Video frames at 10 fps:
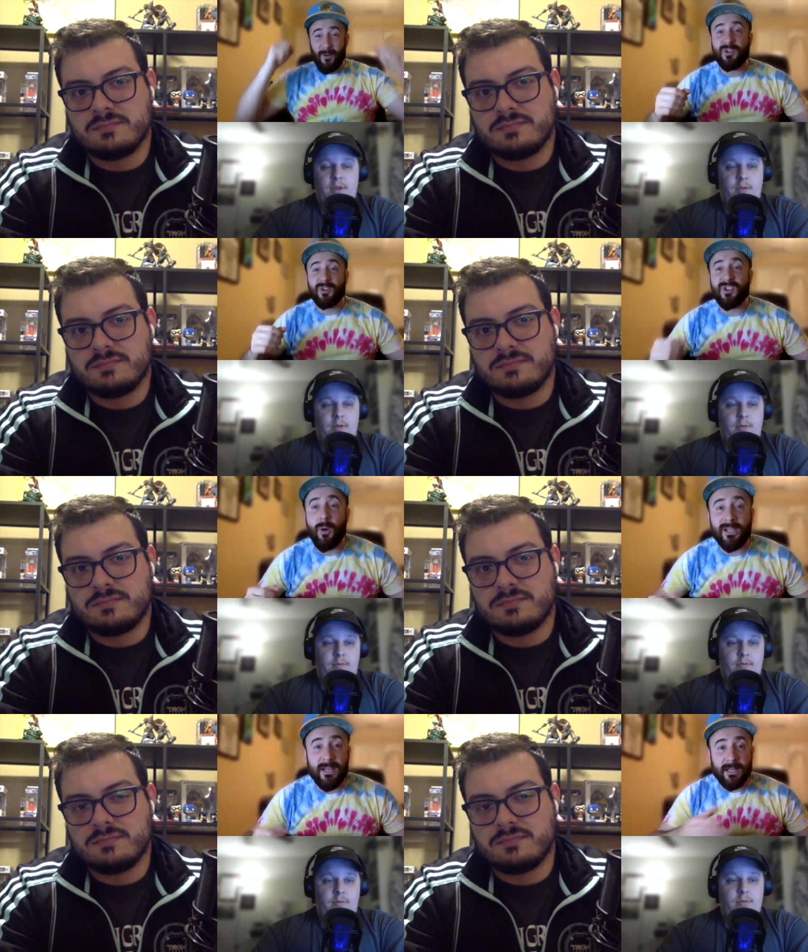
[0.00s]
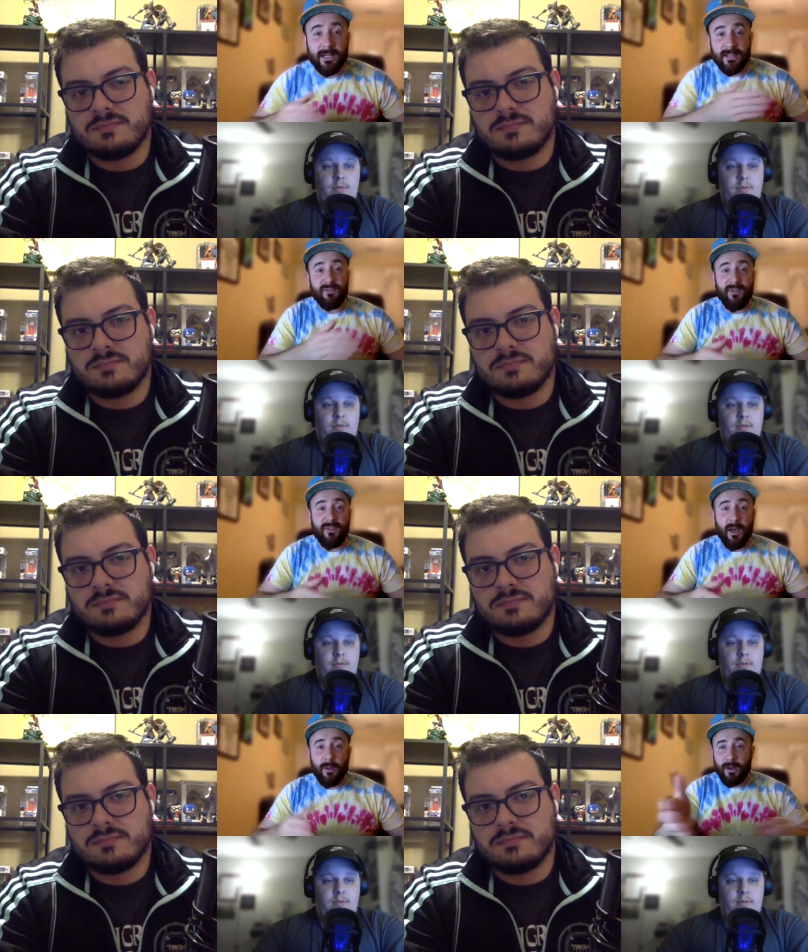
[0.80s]
Speaker 1: so excited that he fell.
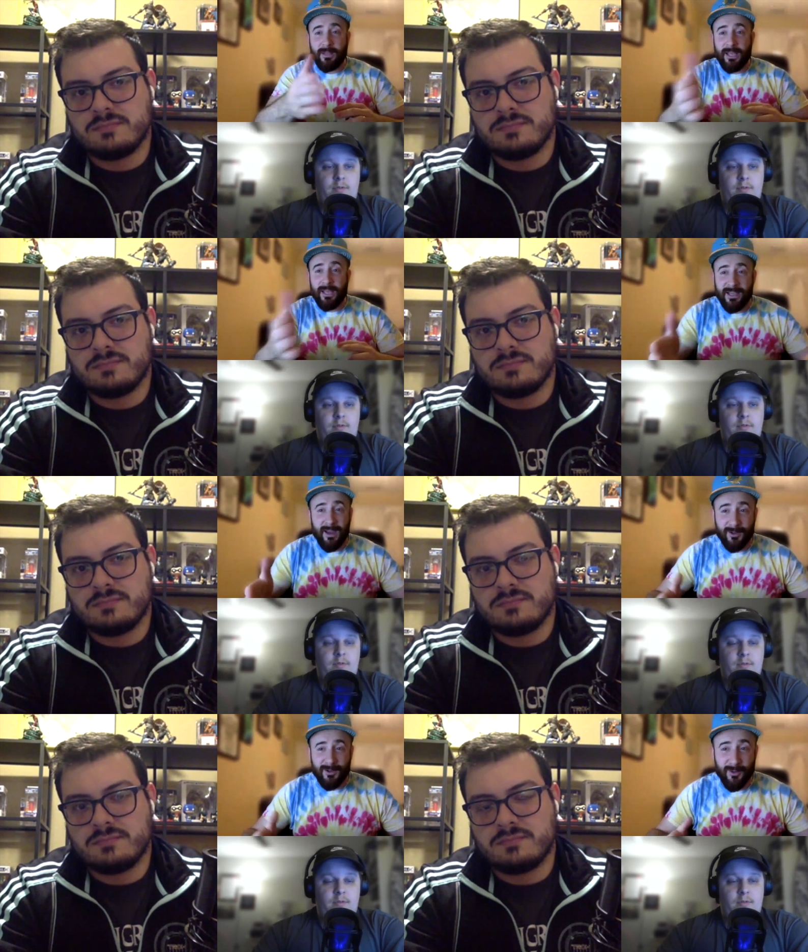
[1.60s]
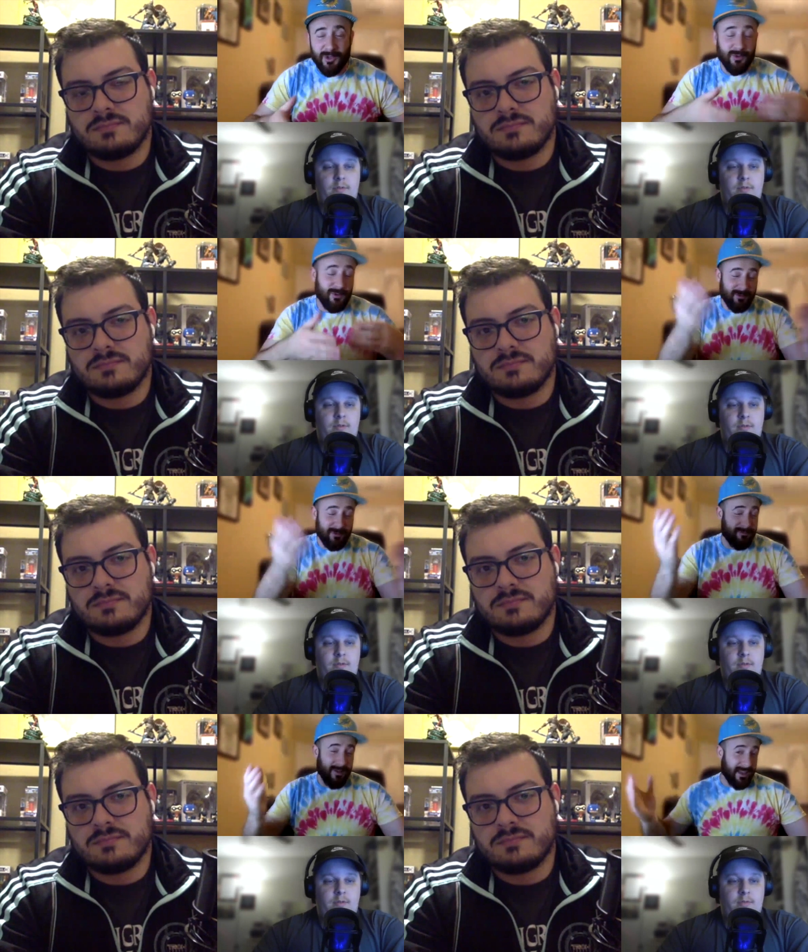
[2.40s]
Apparently, he has character issues,
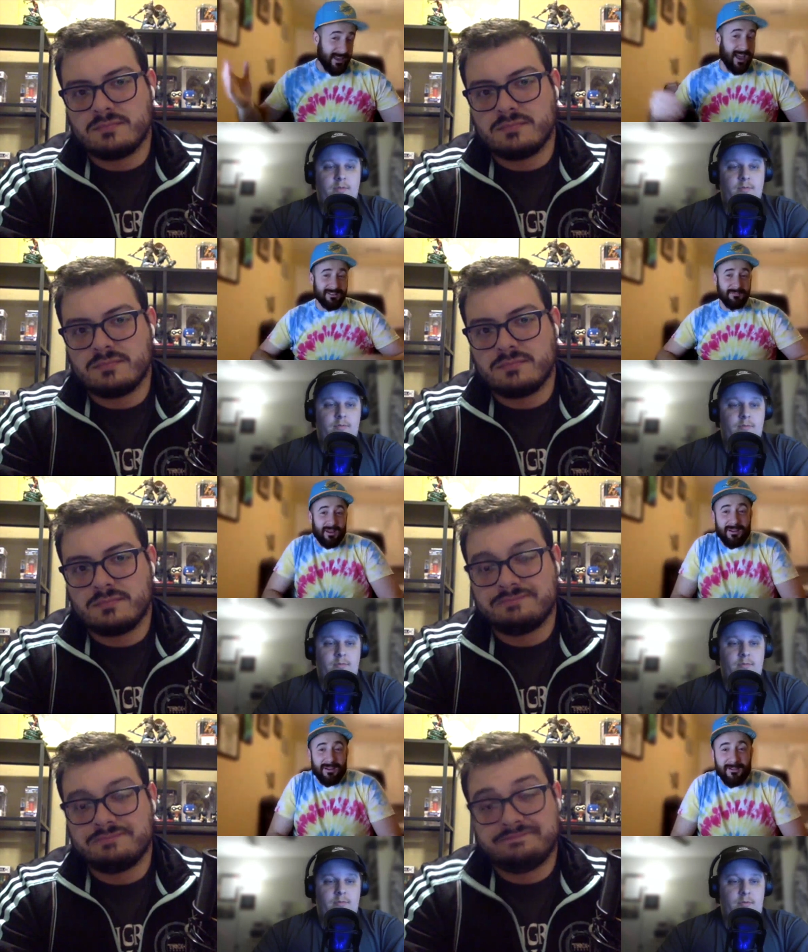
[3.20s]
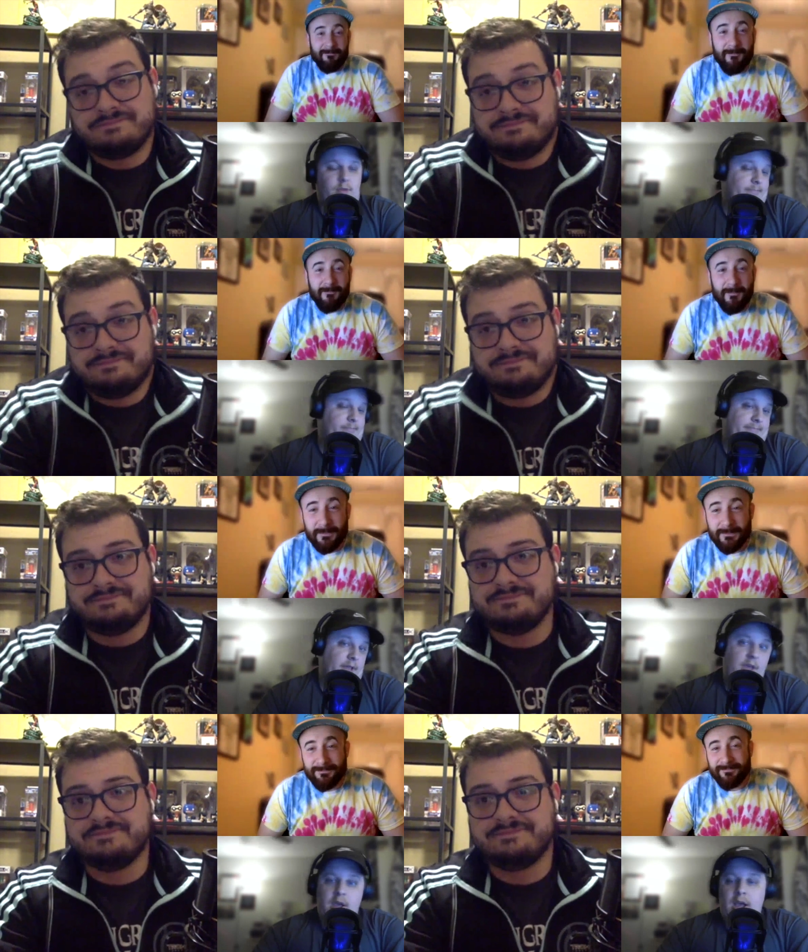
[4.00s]
I guess, but
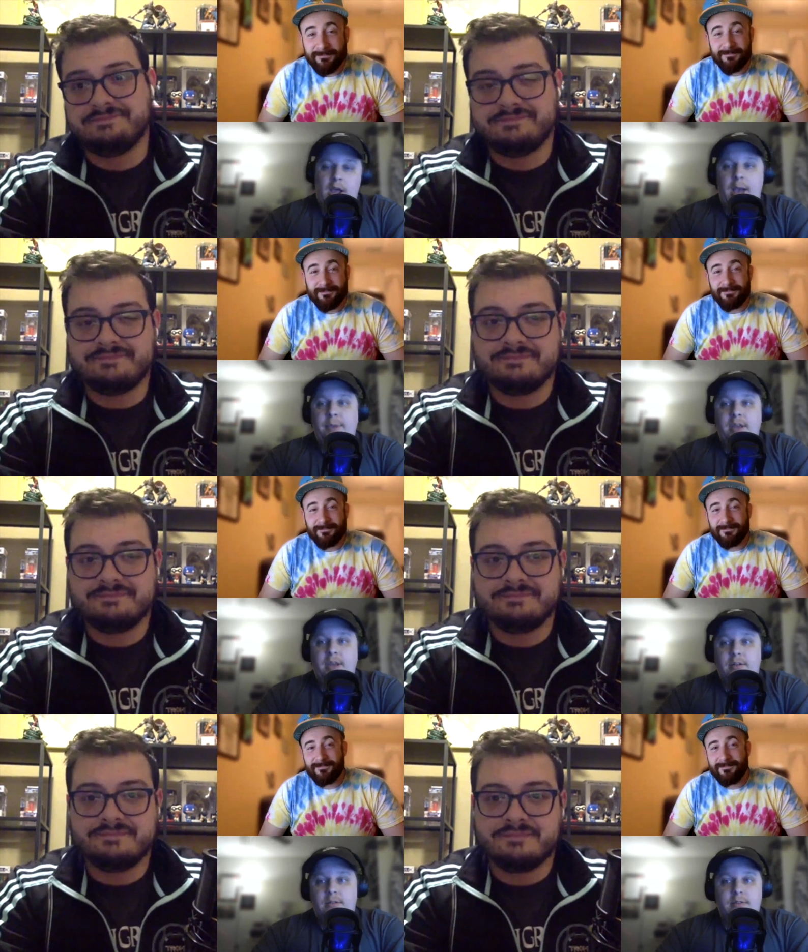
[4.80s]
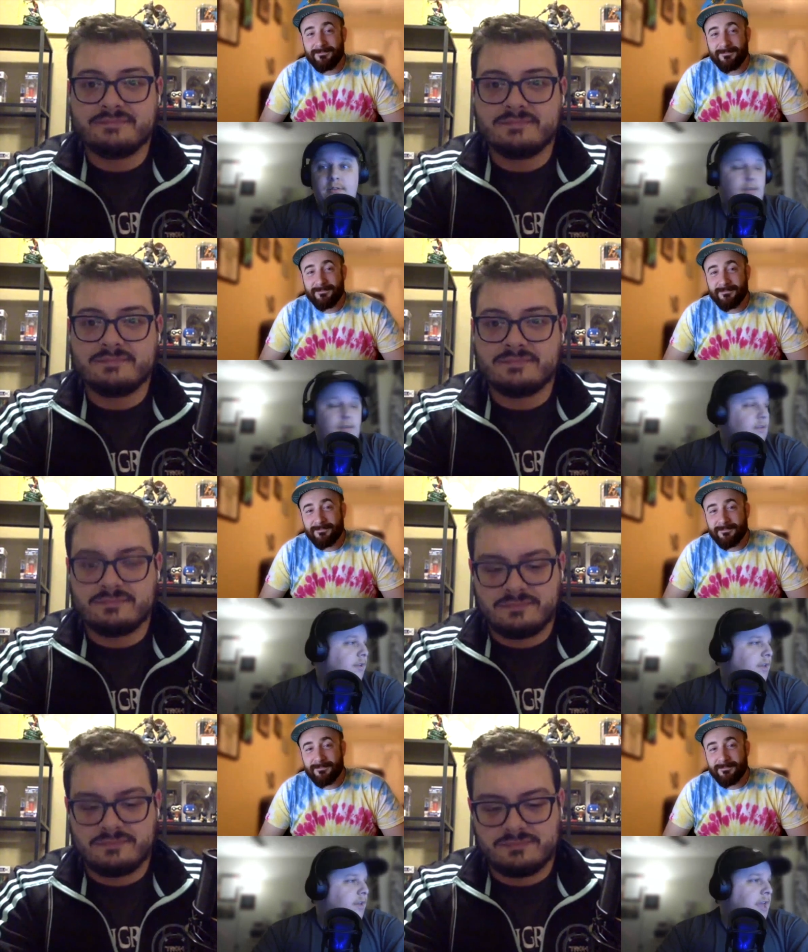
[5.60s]
Speaker 2: I mean,
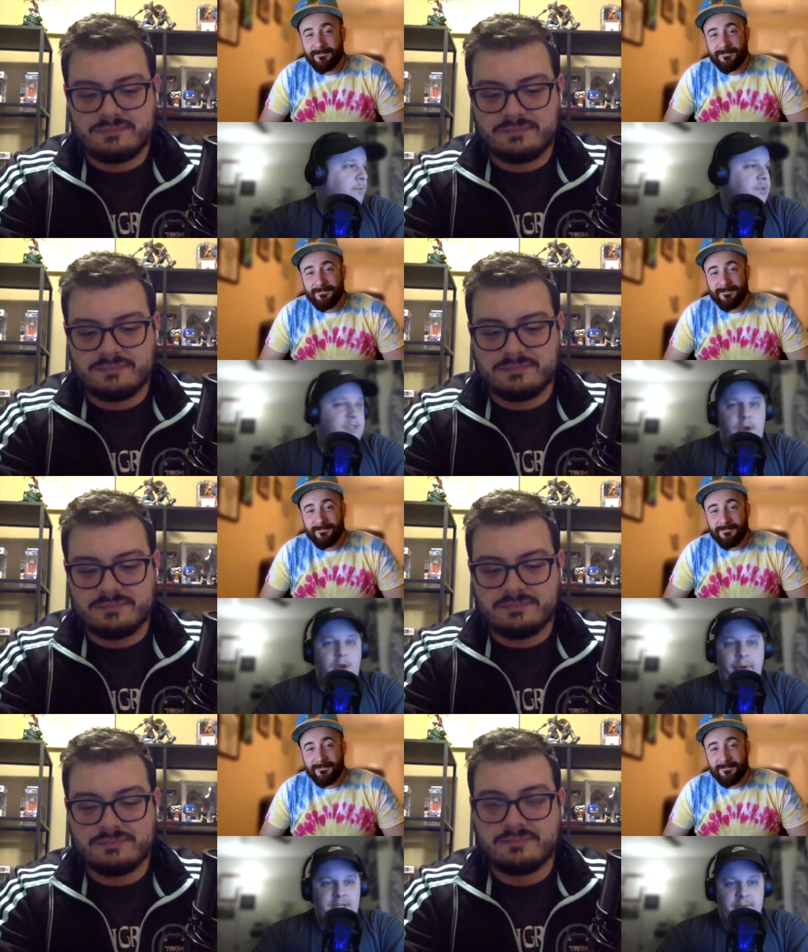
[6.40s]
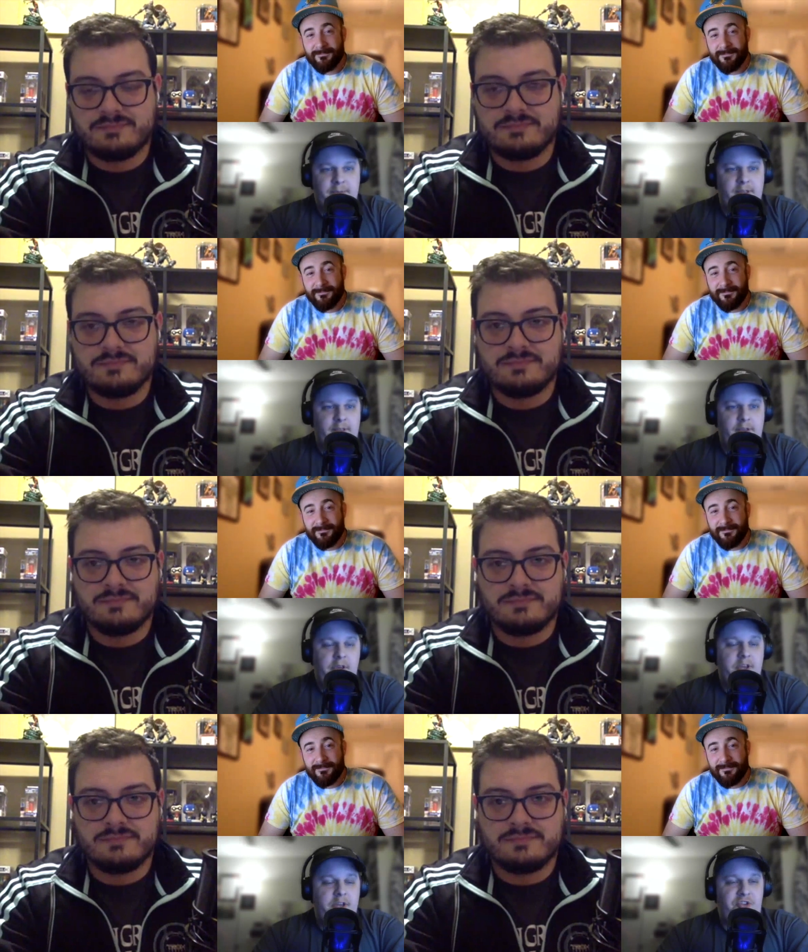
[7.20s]
he was going to be
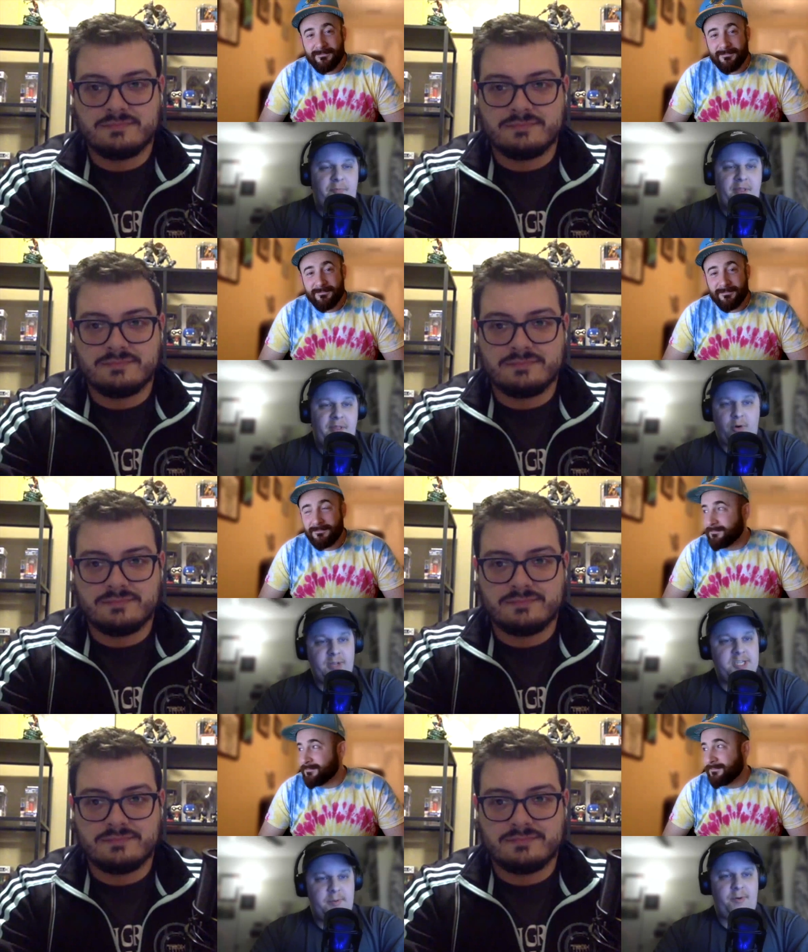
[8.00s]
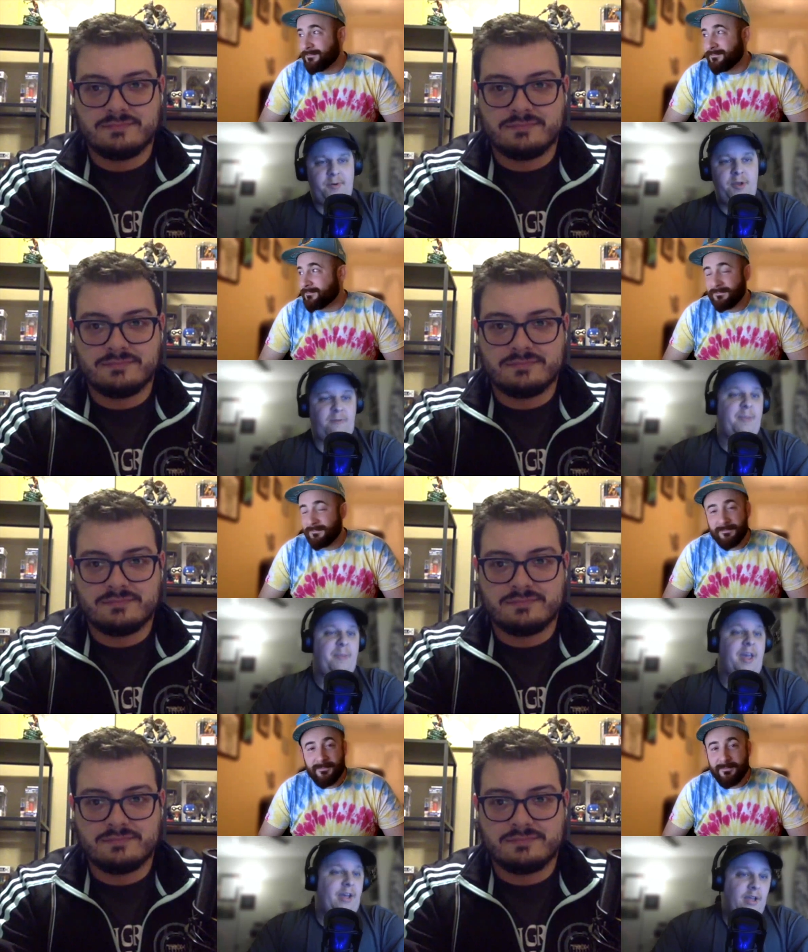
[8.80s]
he should have been the replacement for you for Minkah.